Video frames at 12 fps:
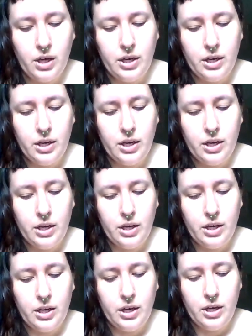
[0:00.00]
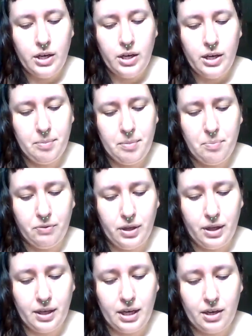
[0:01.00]
His reaction made me briefly
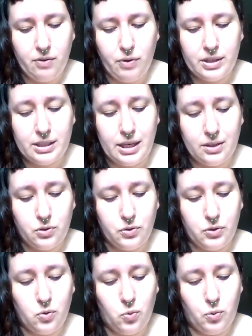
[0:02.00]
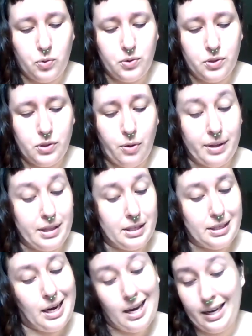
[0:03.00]
think of residential schools, though at the
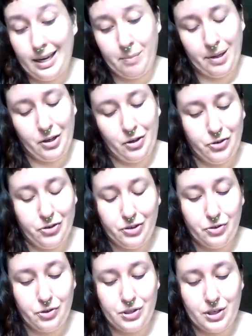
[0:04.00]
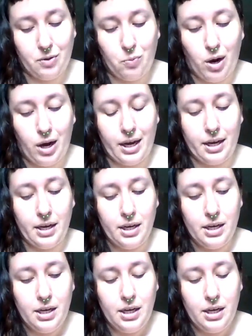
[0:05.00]
time I couldn't understand why.